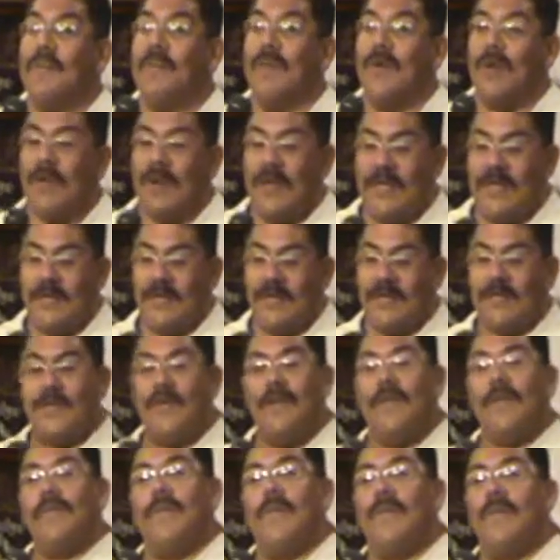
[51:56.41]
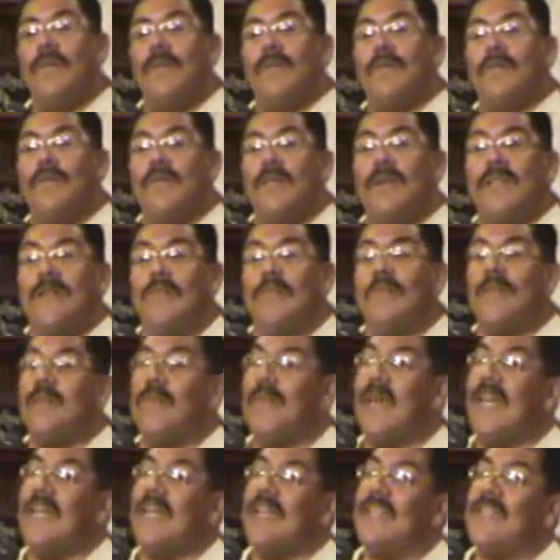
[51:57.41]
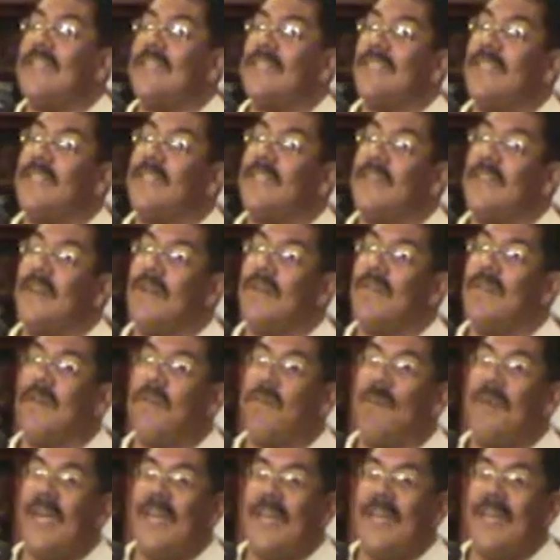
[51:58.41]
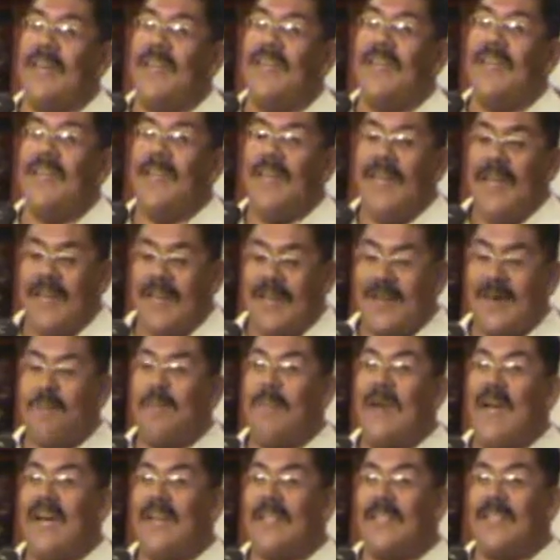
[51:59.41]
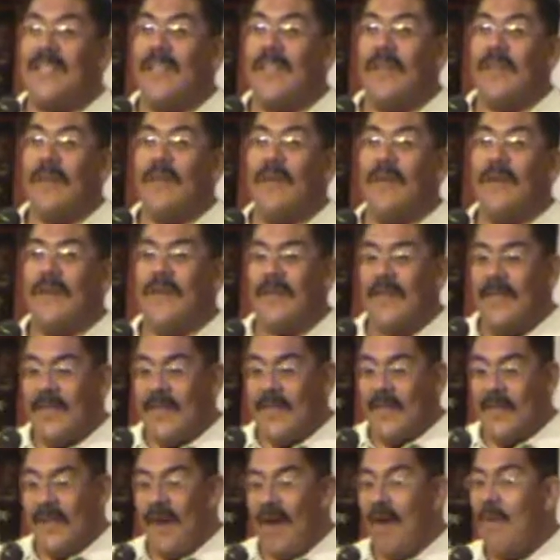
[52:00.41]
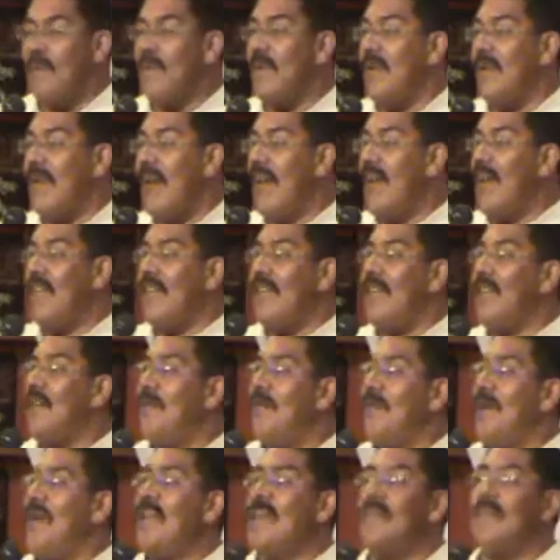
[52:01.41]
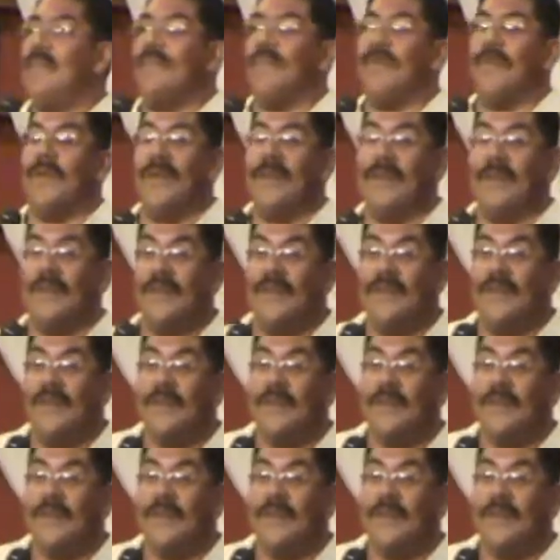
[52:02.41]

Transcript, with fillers: But when you turn, when you when you make a decision to repent and come back to the Lord, I'll be right here waiting for you.